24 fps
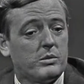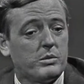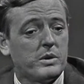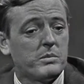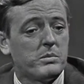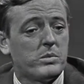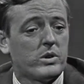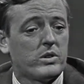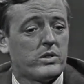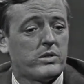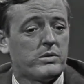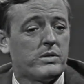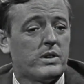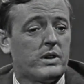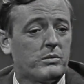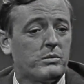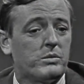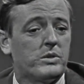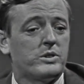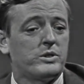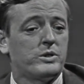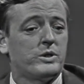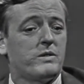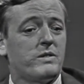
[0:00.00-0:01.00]
we both uh,
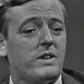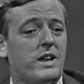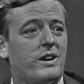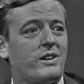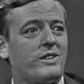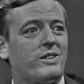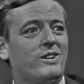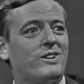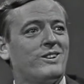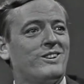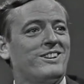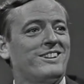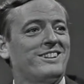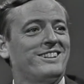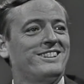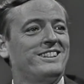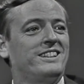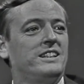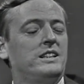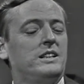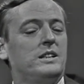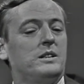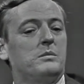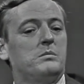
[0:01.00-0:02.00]
reserve that authority.
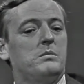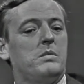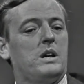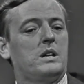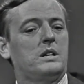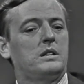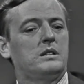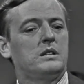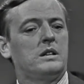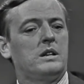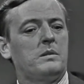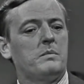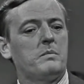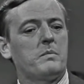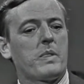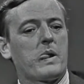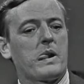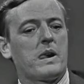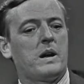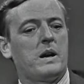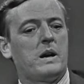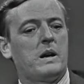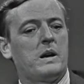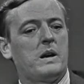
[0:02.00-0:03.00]
Yes. But um,
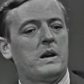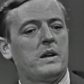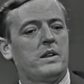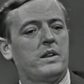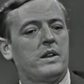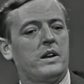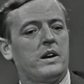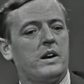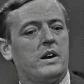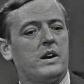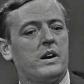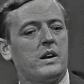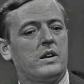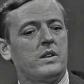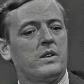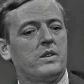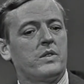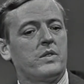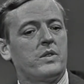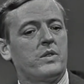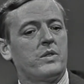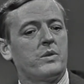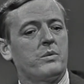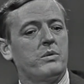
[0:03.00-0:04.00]
uh,
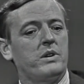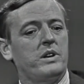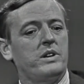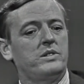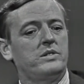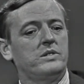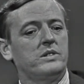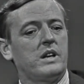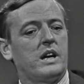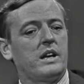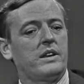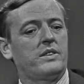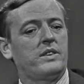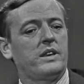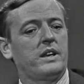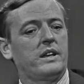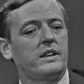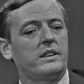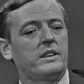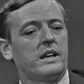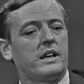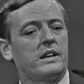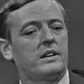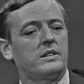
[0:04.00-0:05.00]
the reason I
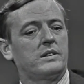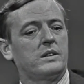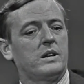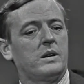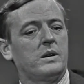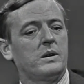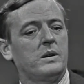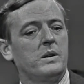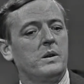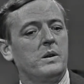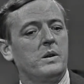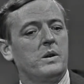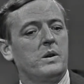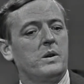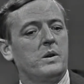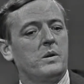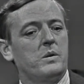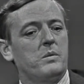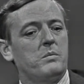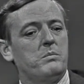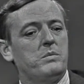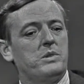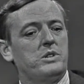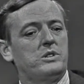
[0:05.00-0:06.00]
think that uh,
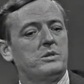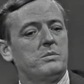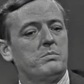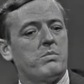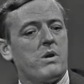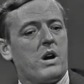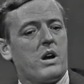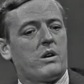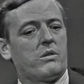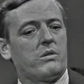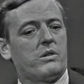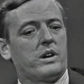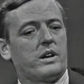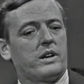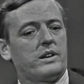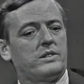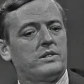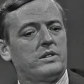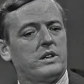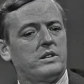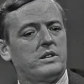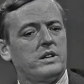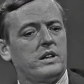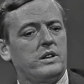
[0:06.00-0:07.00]
Mr. Broderick is
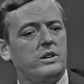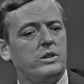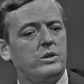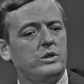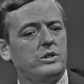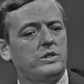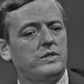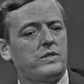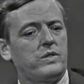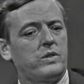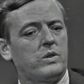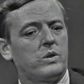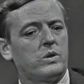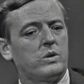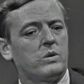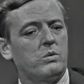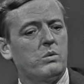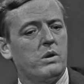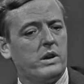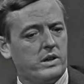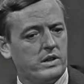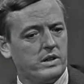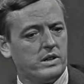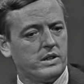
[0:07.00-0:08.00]
such a useful
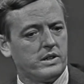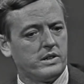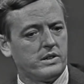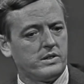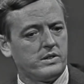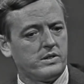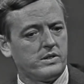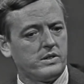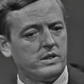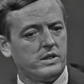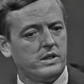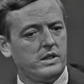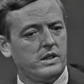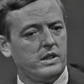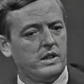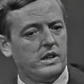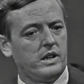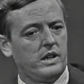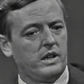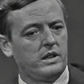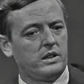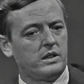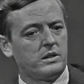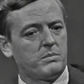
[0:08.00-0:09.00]
witness
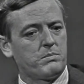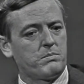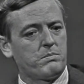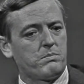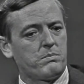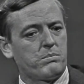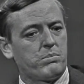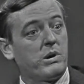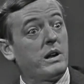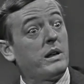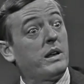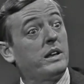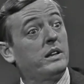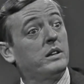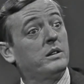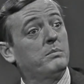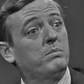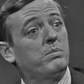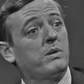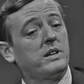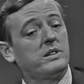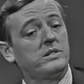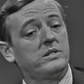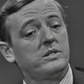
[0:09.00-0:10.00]
in the, in the
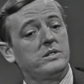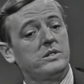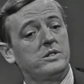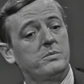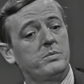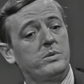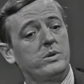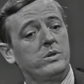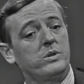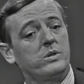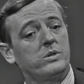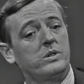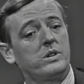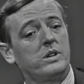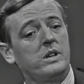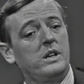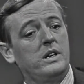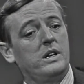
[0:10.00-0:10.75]
present dispute